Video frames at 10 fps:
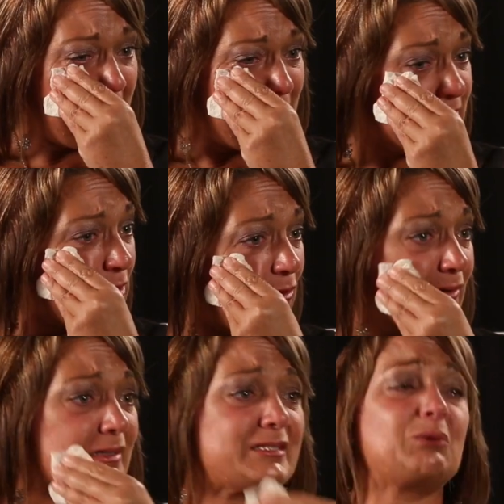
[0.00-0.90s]
And as
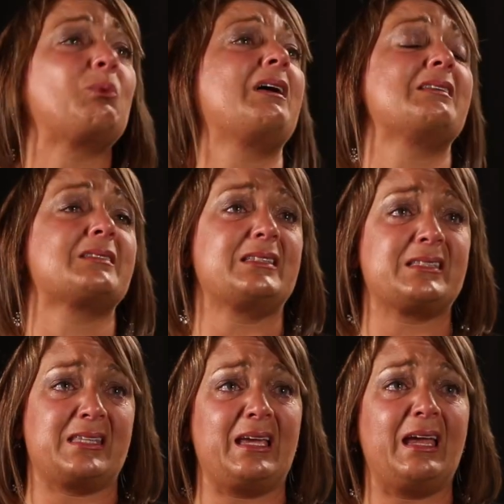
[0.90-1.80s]
hard as it was to
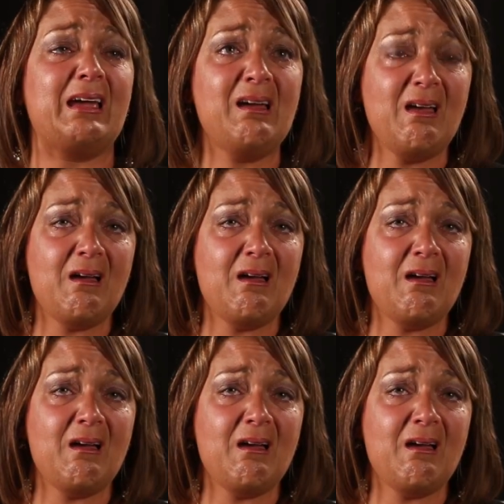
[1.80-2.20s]
see